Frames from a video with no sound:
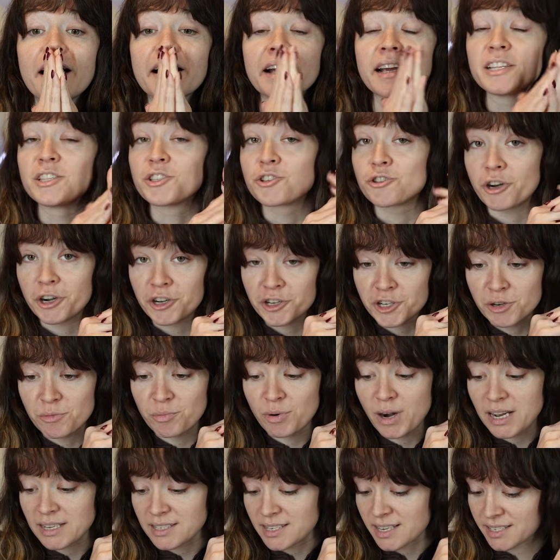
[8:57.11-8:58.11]
construction
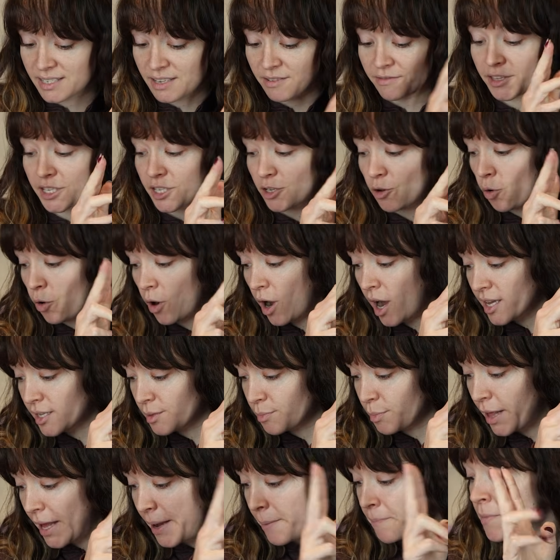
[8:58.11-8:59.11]
process of this whole
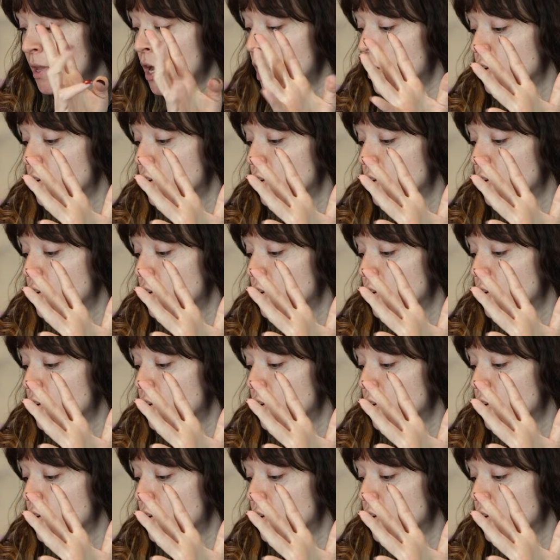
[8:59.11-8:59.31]
cosplay.